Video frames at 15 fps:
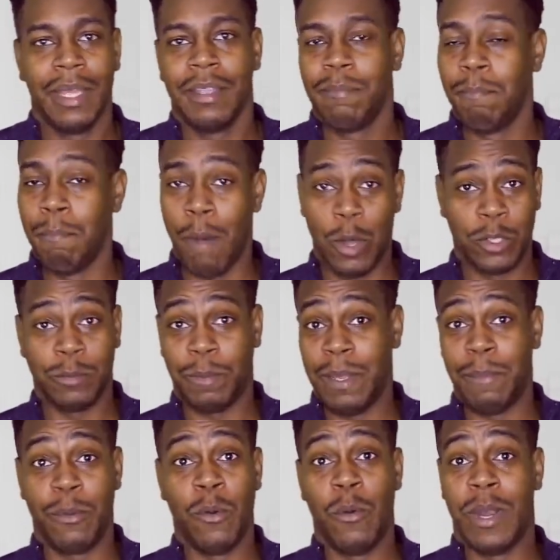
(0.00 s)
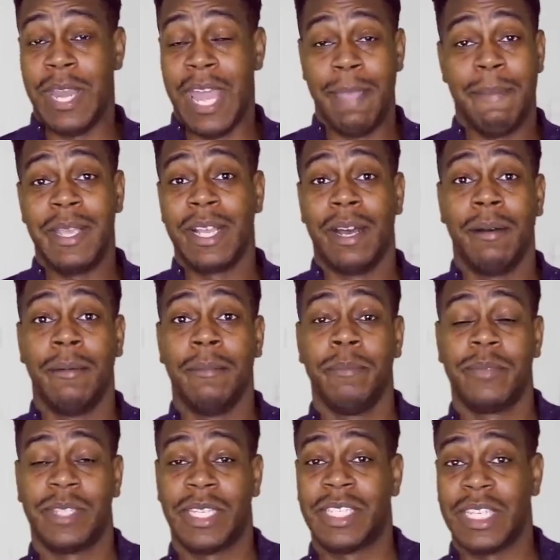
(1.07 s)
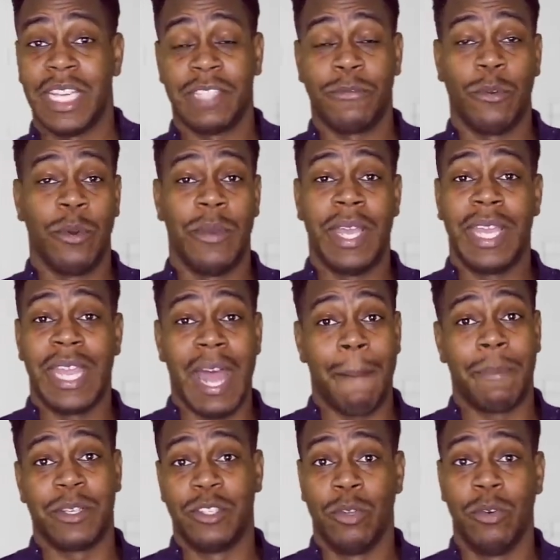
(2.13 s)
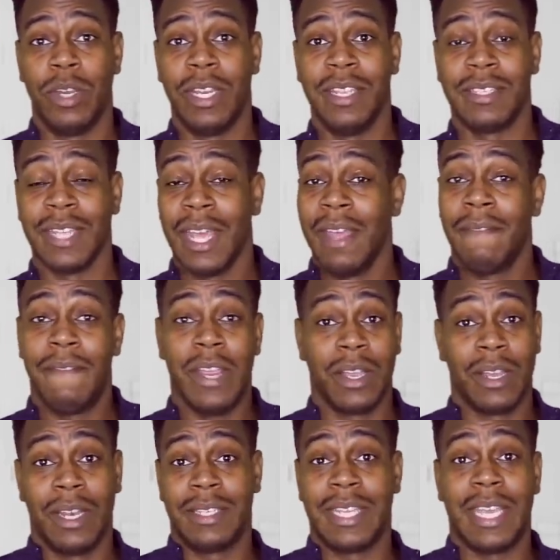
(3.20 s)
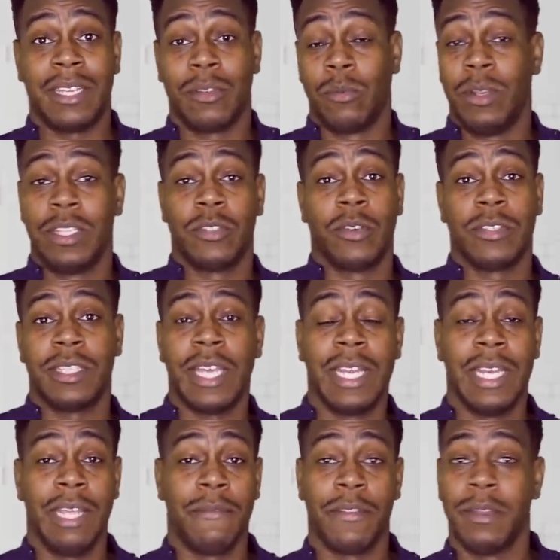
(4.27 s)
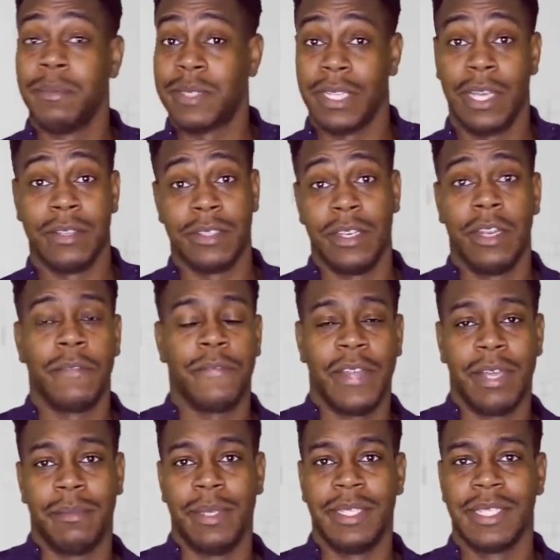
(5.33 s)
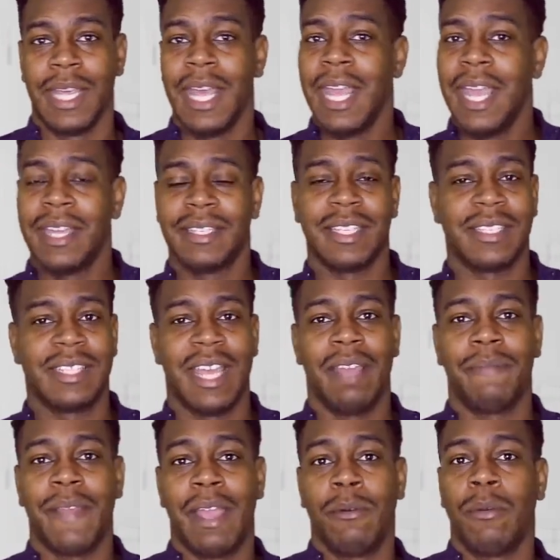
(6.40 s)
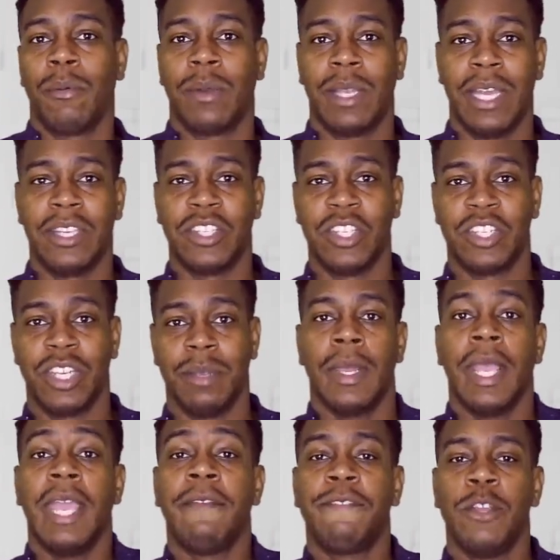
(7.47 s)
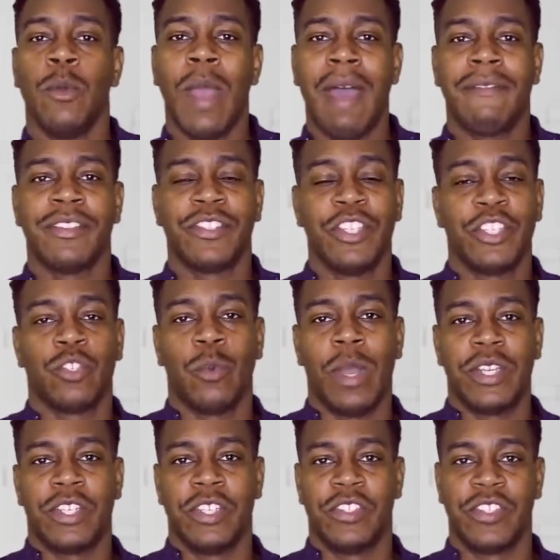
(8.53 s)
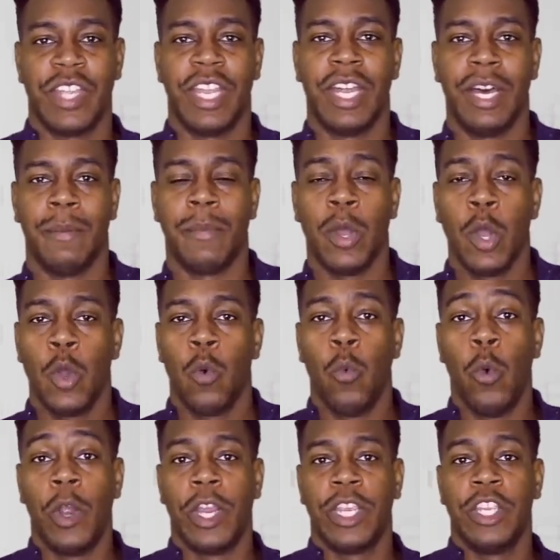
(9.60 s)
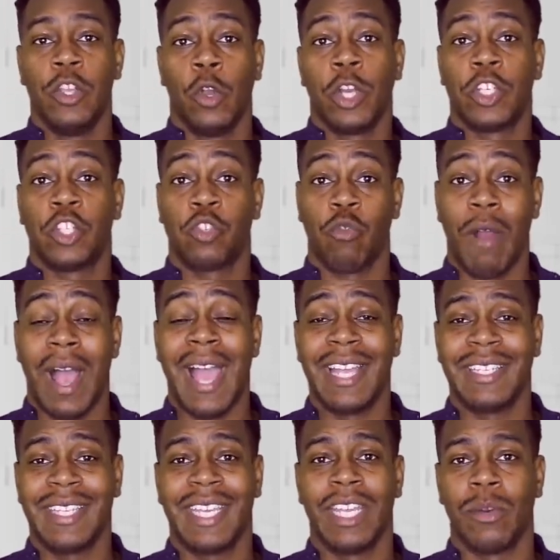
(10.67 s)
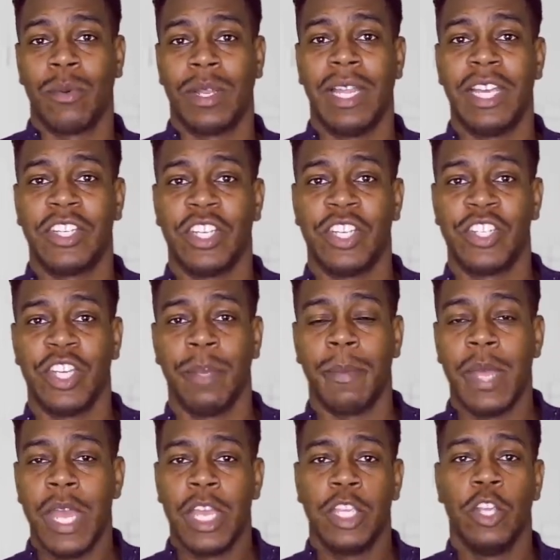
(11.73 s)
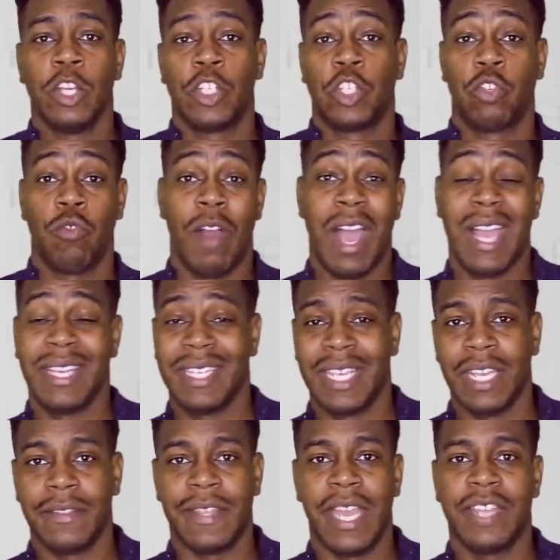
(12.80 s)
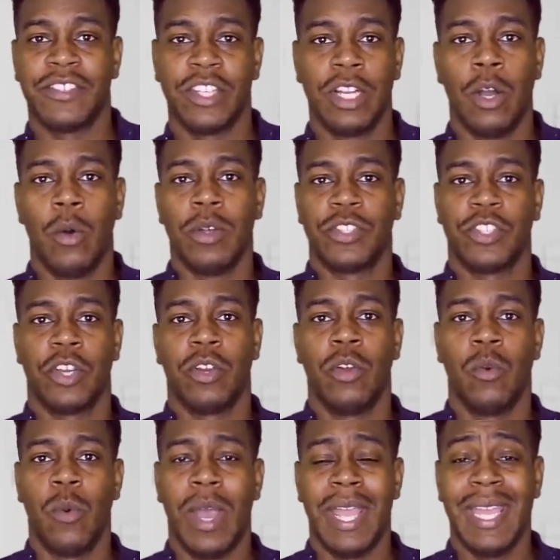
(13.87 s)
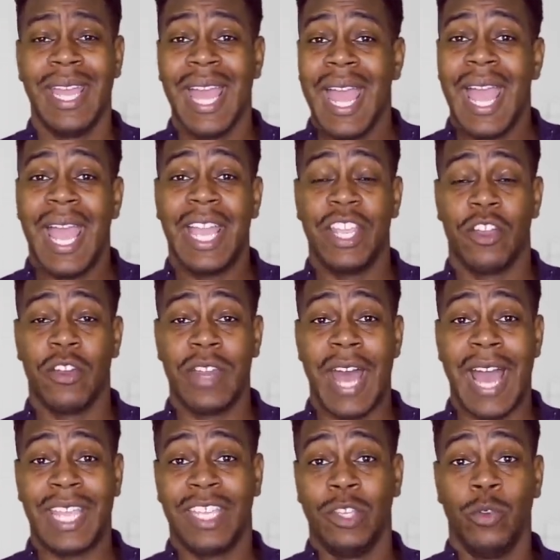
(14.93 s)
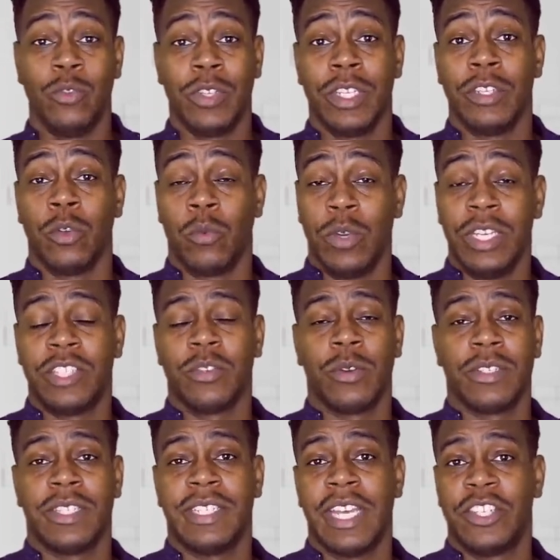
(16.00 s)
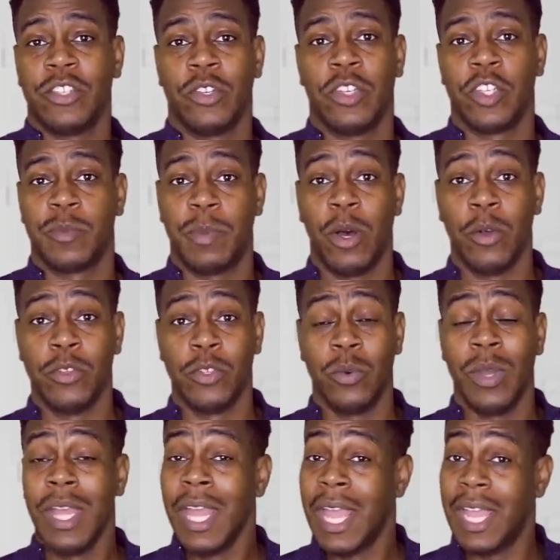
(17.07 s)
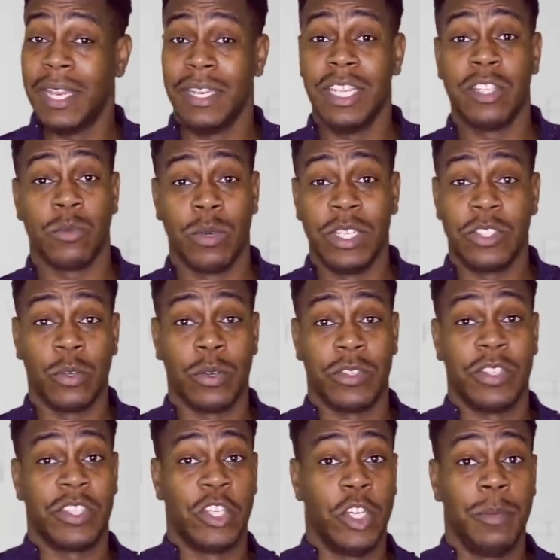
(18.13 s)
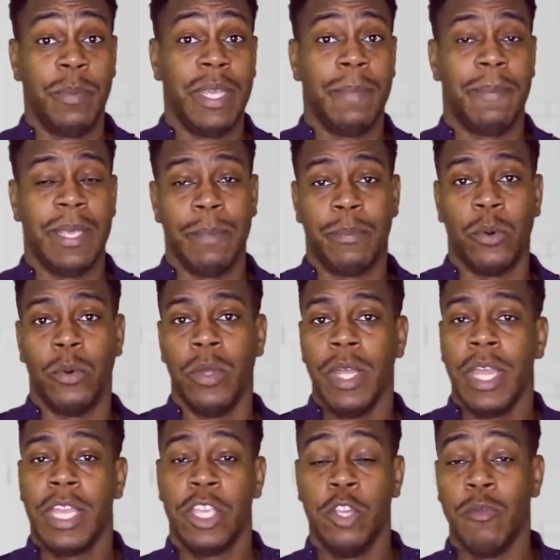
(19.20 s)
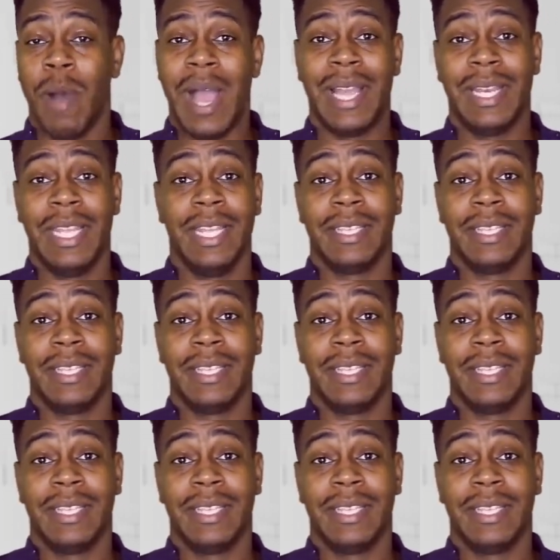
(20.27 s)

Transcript: Most people, when they become successful and they get opportunities, they're going to take the resources they need for themselves and their families. It's the same thing with relationships. If you have a situation set up where you're trying to get a relationship, you're trying to get things to go a certain way, and you're not using the resources at your disposal, and these resources could be people. You might need